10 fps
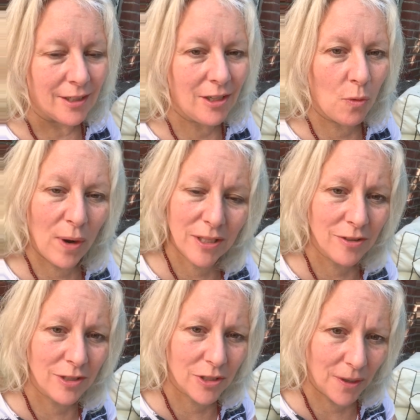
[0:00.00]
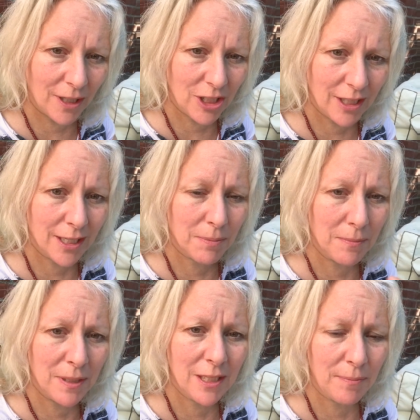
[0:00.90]
You know, Western astrology has
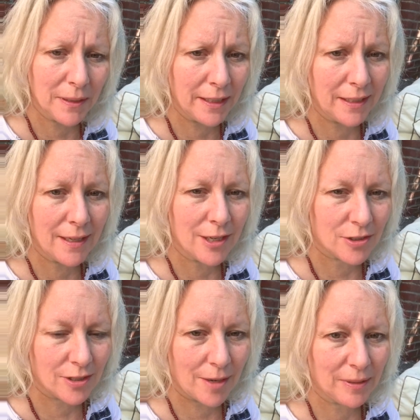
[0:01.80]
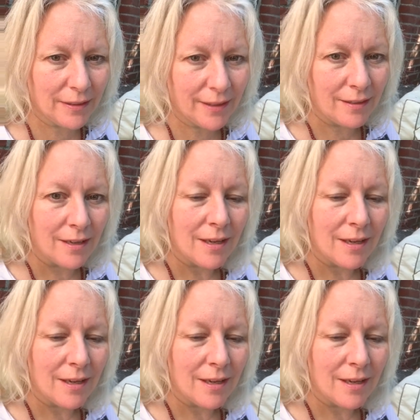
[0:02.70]
been manipulated astronomically.